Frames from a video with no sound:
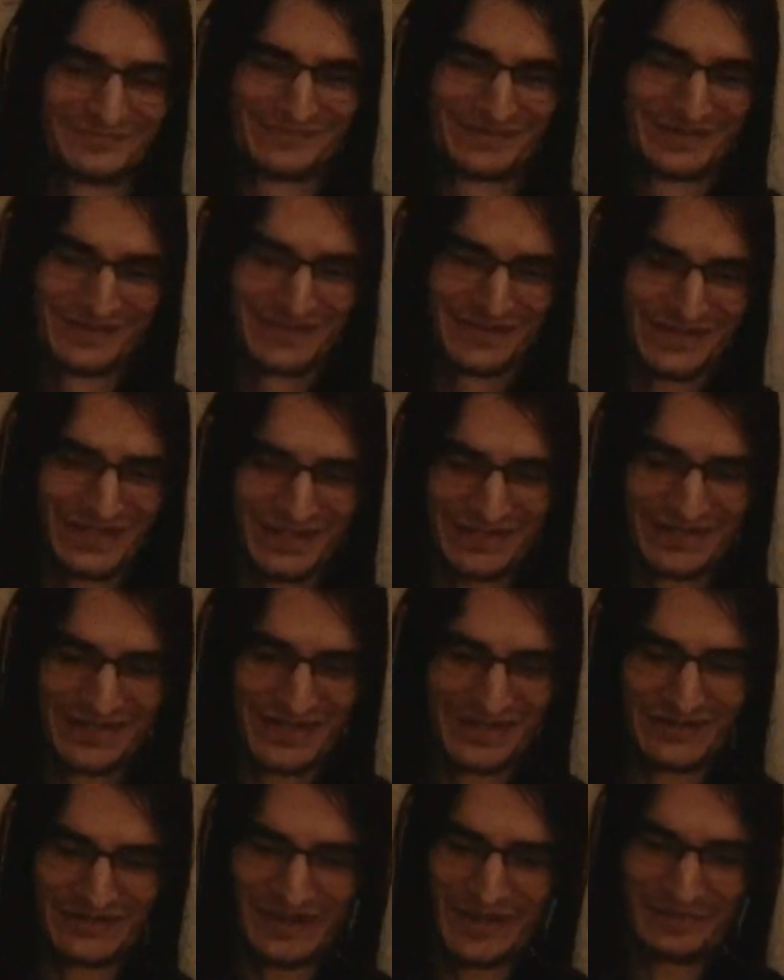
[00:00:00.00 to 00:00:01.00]
Neither. I don't,
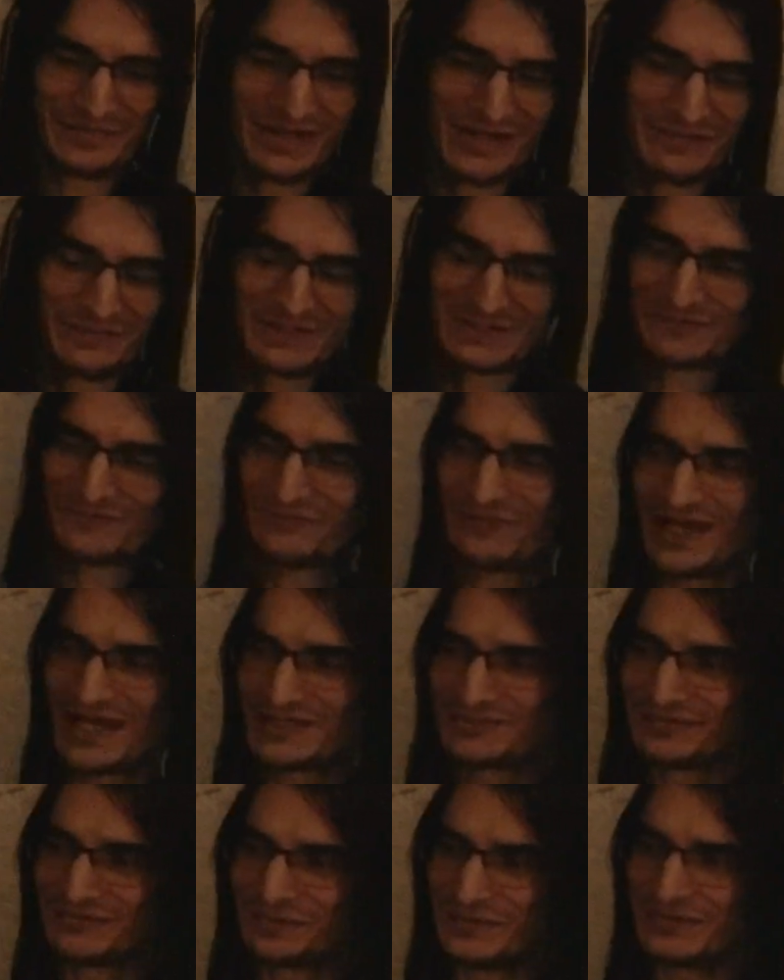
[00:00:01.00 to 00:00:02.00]
I don't, I'm not much of a
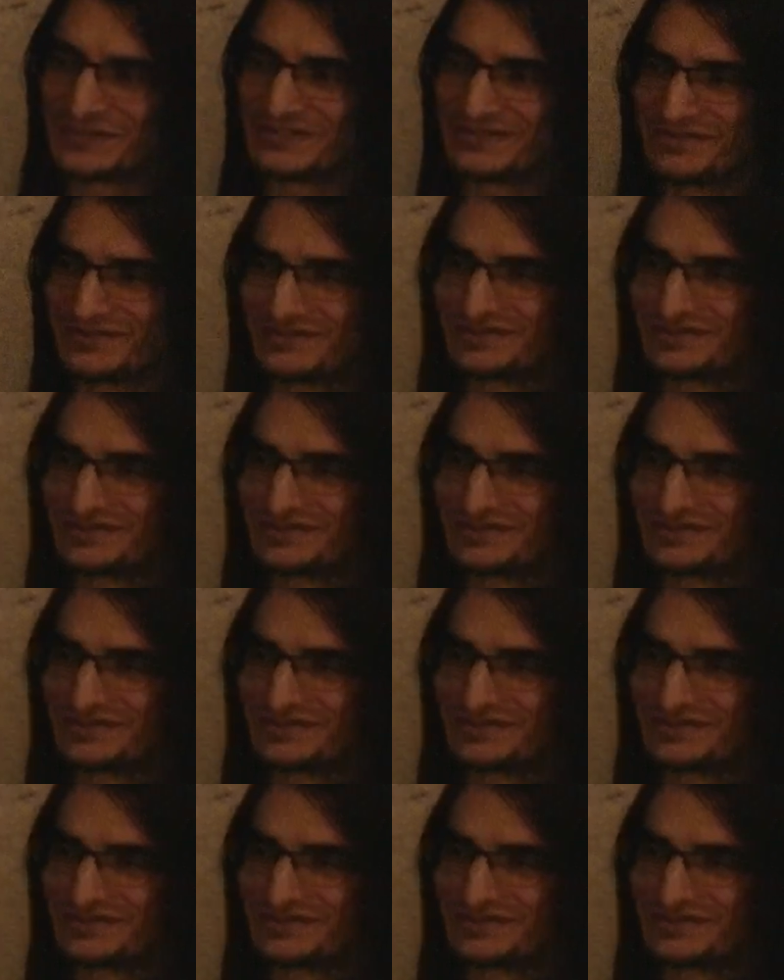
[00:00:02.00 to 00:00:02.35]
fast food person.